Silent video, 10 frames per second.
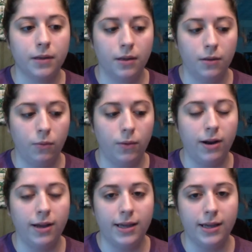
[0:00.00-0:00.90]
where
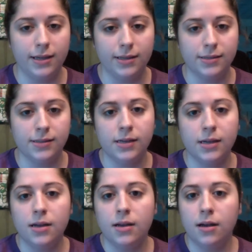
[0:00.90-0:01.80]
he is,
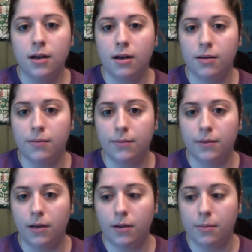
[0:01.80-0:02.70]

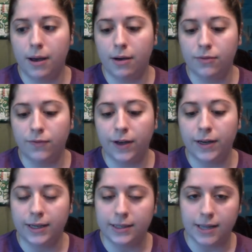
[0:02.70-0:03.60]
about
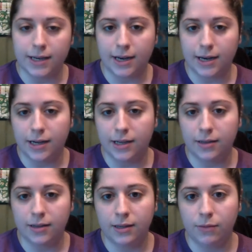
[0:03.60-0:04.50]
finding his
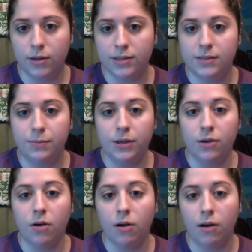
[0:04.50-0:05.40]
identity. He wants to be
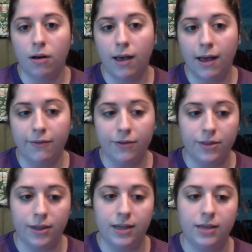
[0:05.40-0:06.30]

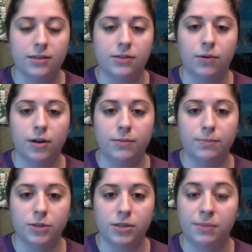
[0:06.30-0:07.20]
everything. He doesn't want to
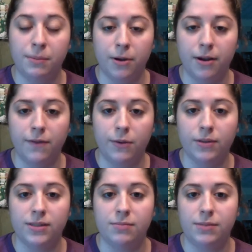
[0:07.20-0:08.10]
just be brave. He
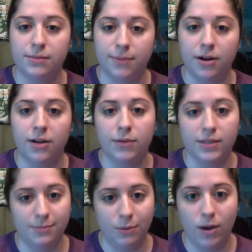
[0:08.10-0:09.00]
wants to be smart. He wants
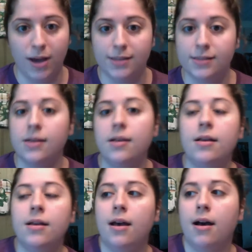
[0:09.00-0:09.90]
to be wise.
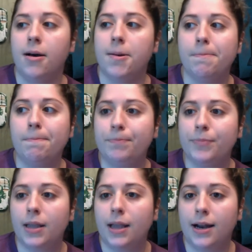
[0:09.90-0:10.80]
And
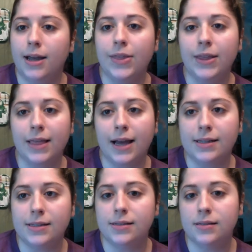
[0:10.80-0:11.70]
I think
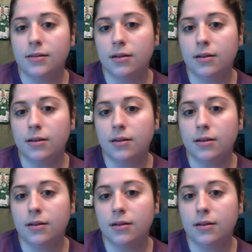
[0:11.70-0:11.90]
that's